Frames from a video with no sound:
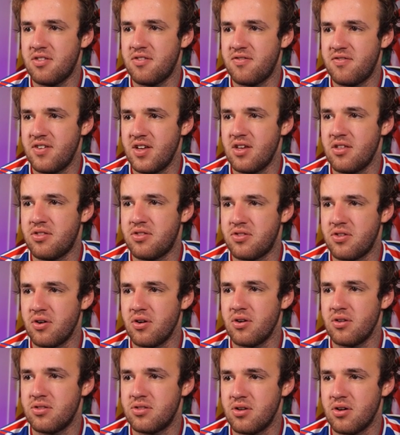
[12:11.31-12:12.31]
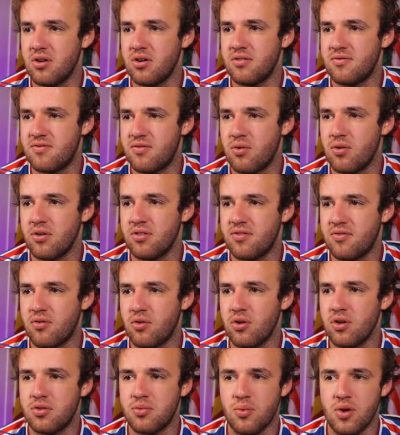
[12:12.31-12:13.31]
5th, 3rd, 3rd, 4th,
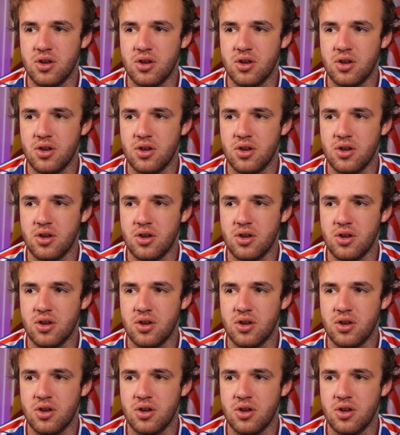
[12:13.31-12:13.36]
4th.